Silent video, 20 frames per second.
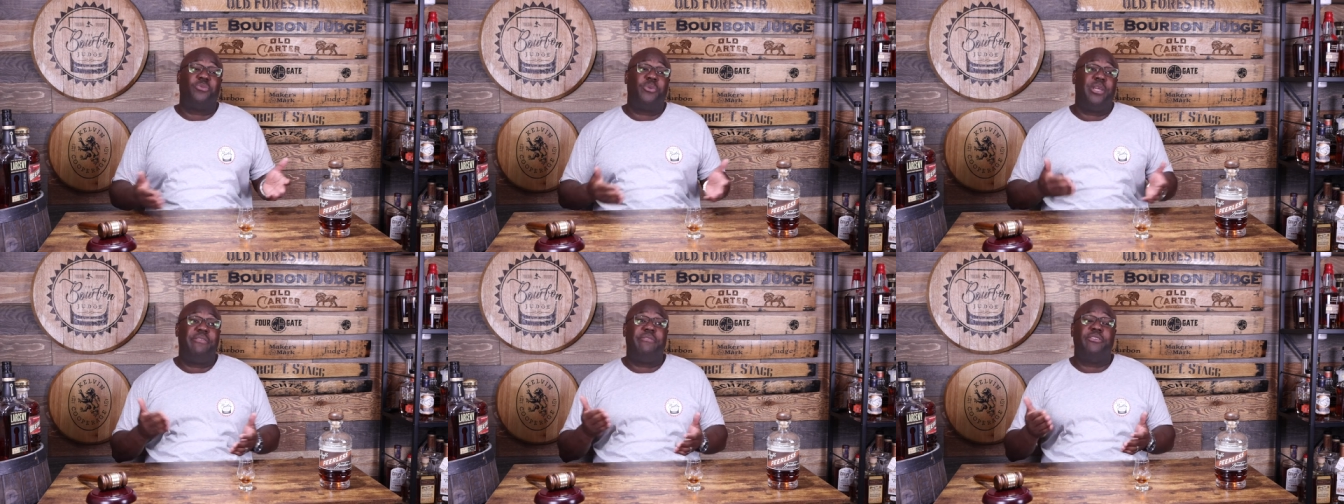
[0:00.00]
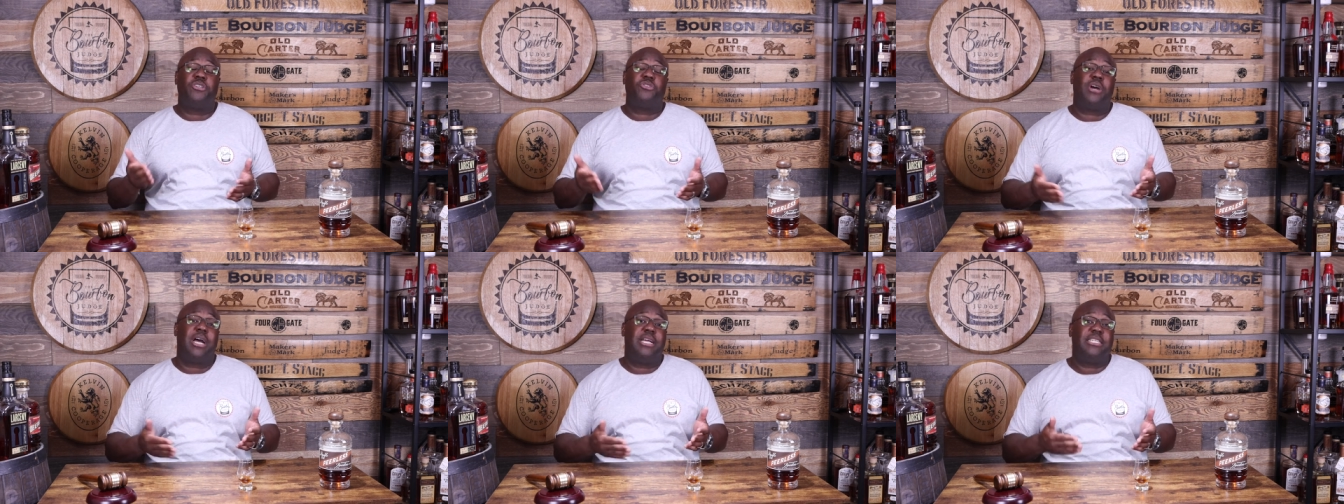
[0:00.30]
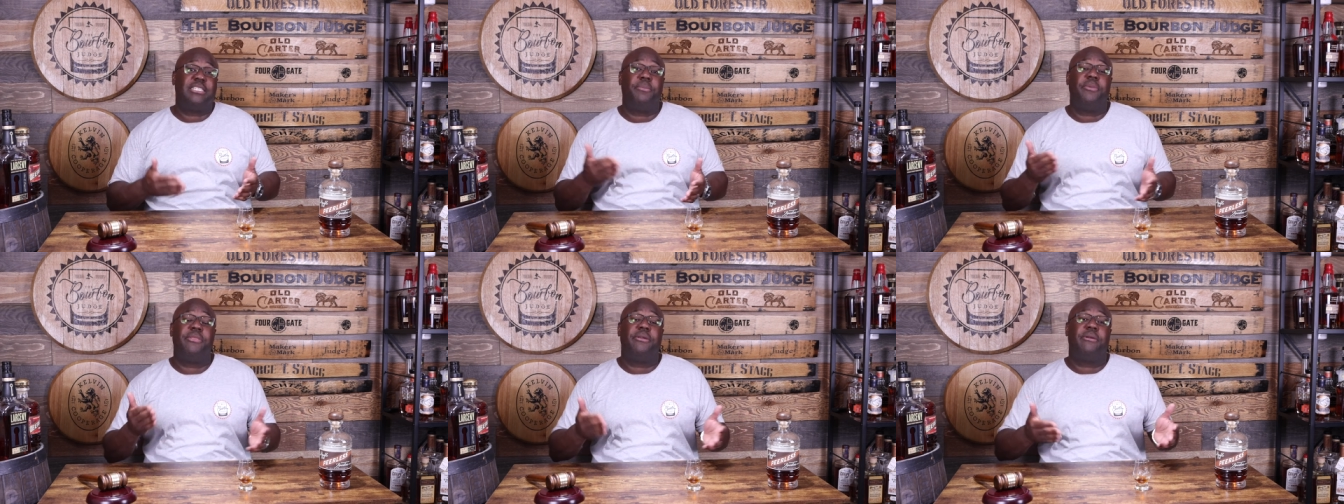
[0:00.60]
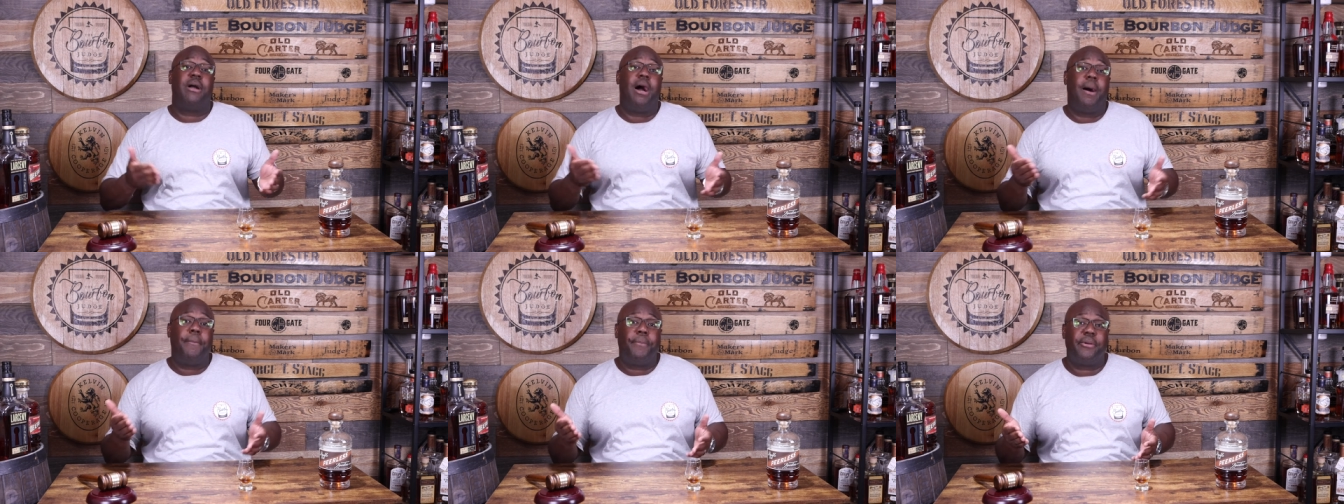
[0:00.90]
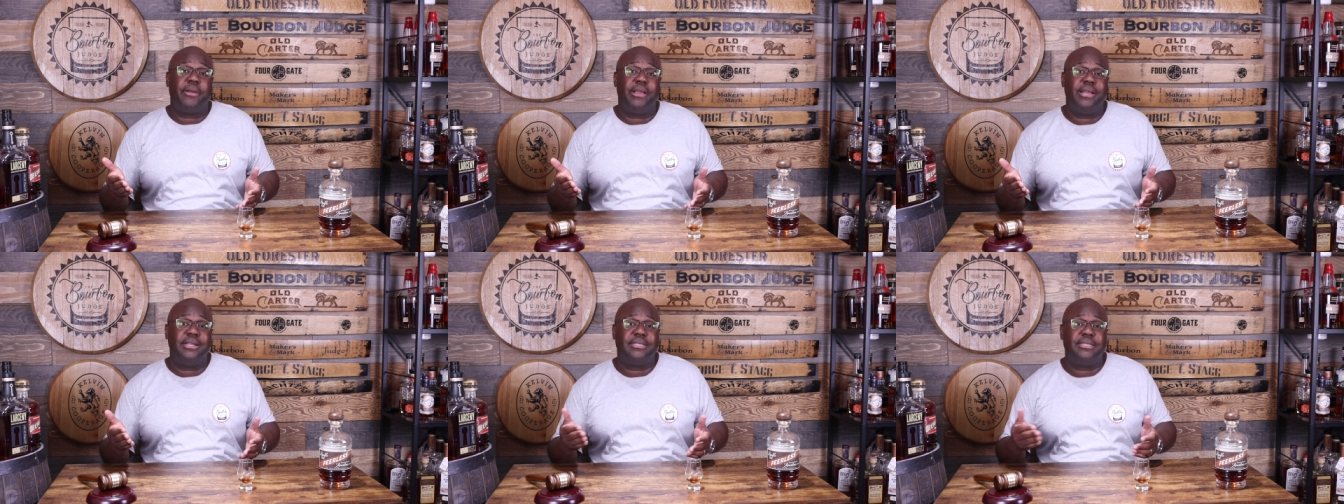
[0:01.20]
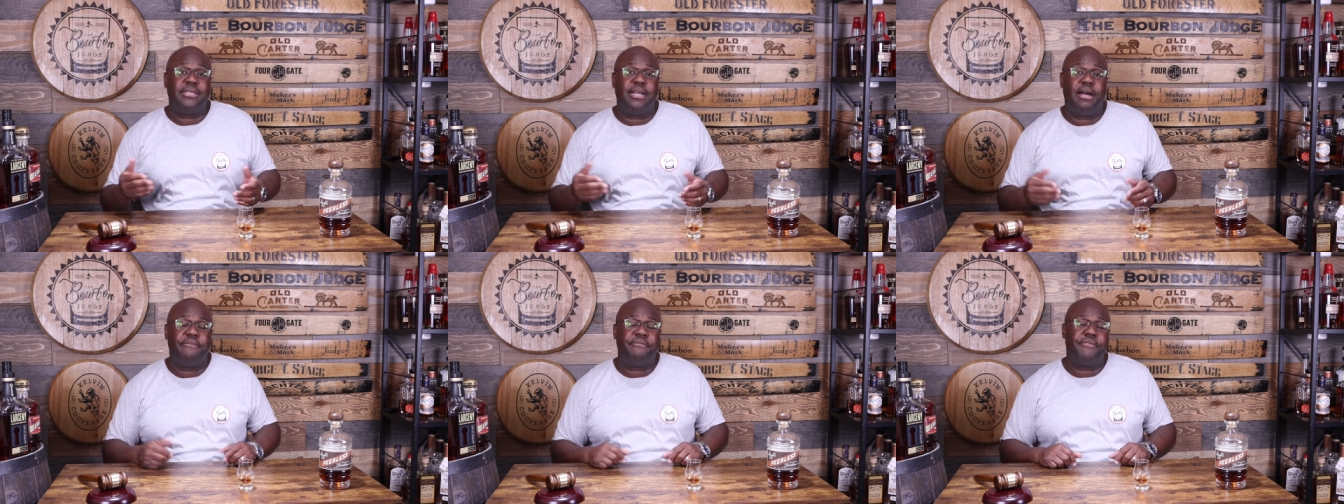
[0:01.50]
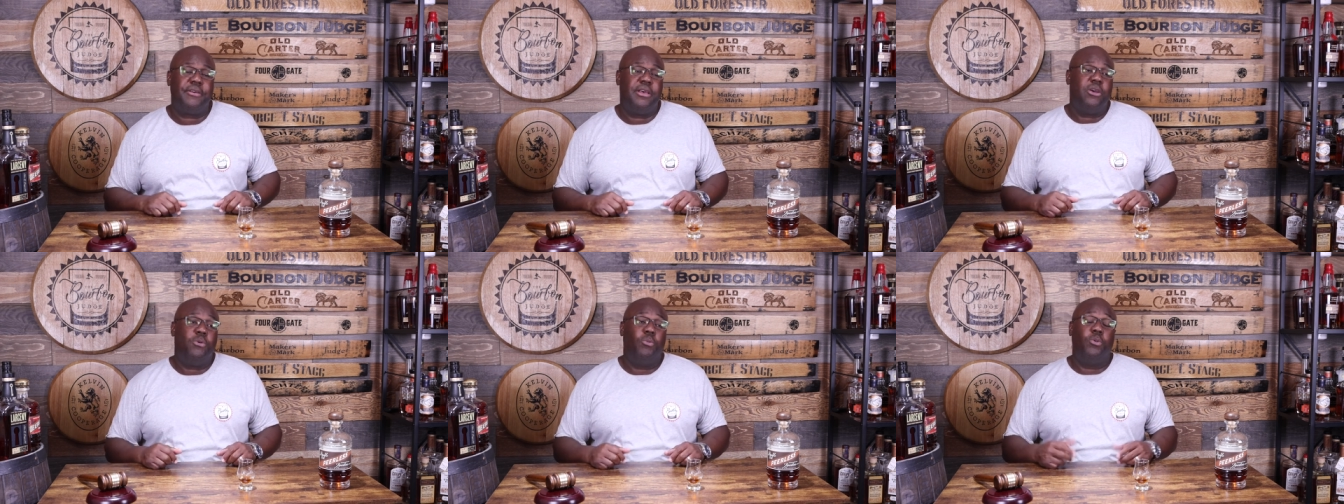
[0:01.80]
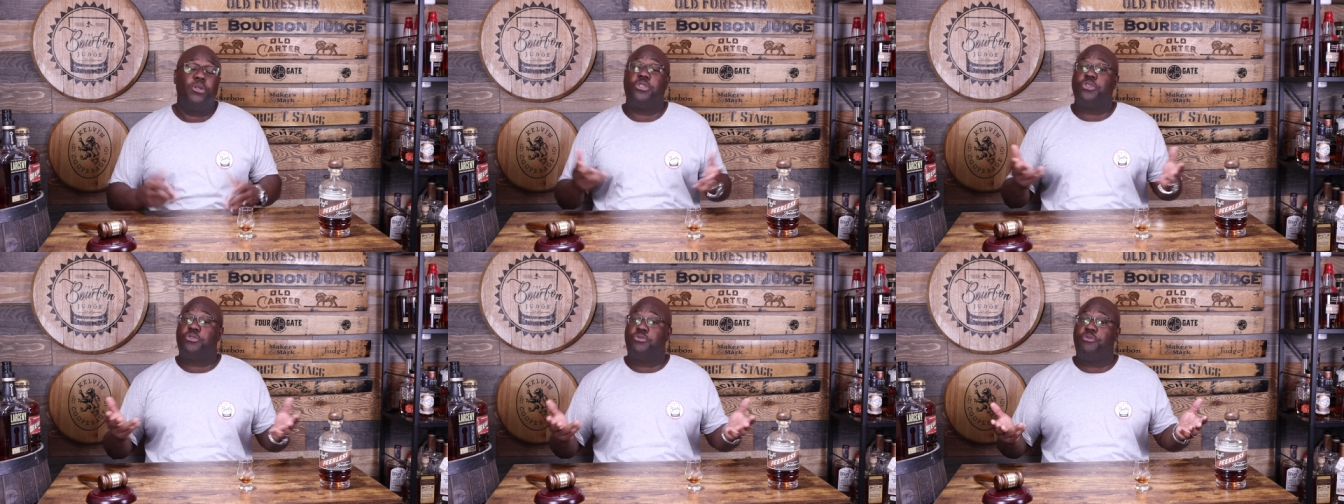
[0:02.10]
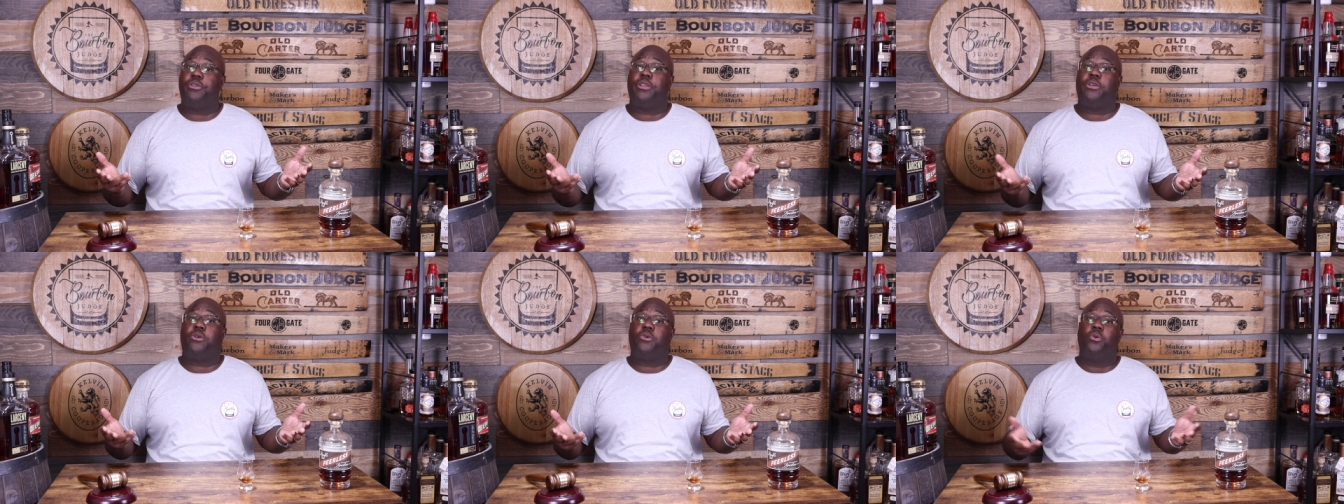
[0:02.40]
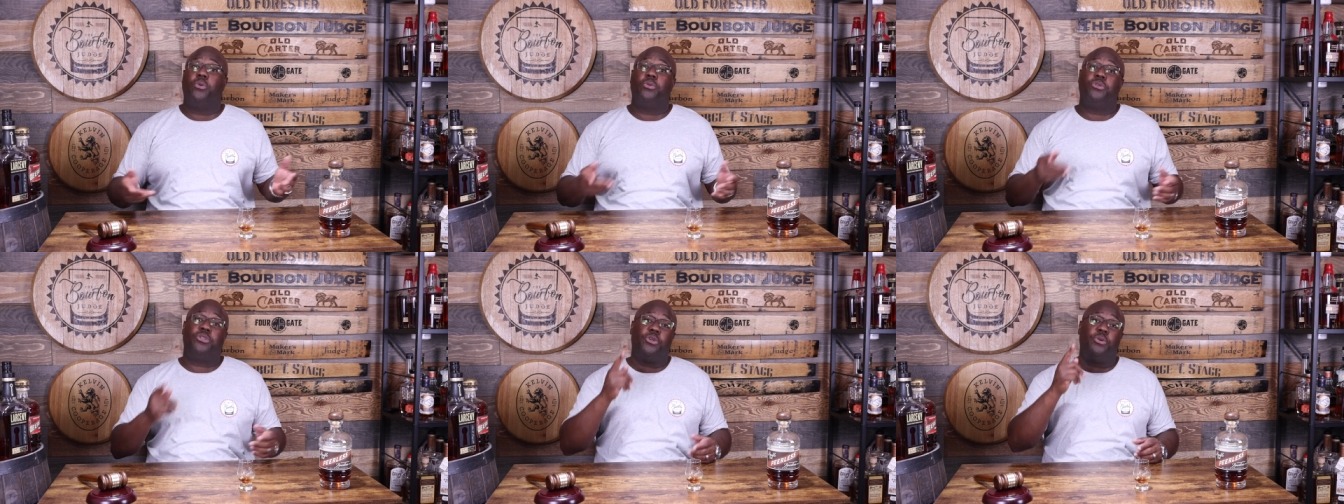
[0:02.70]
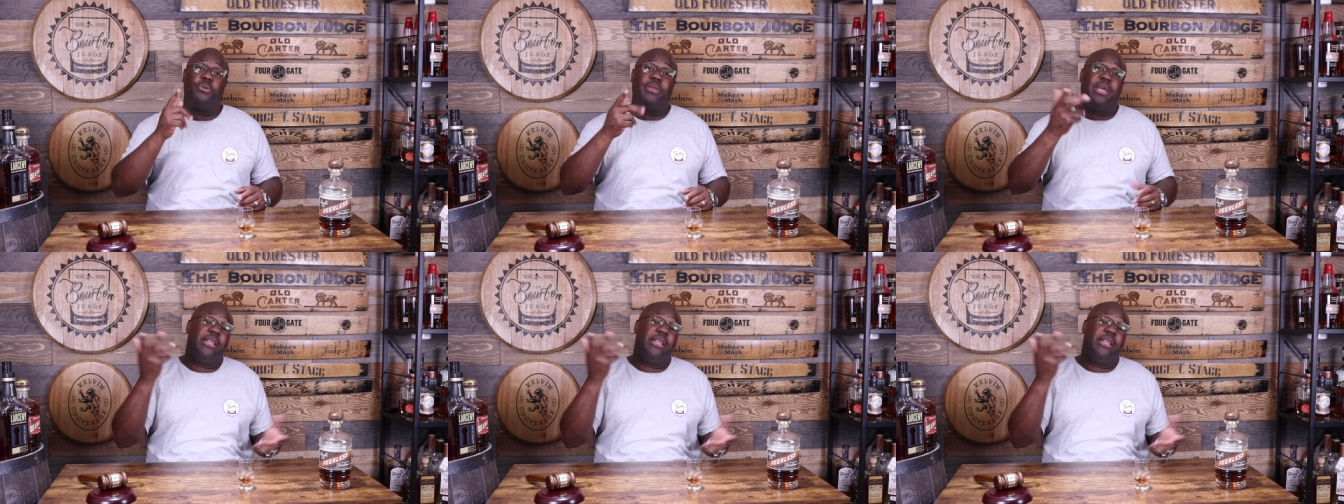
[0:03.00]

We even try some of their upper end stuff, which is really cool too.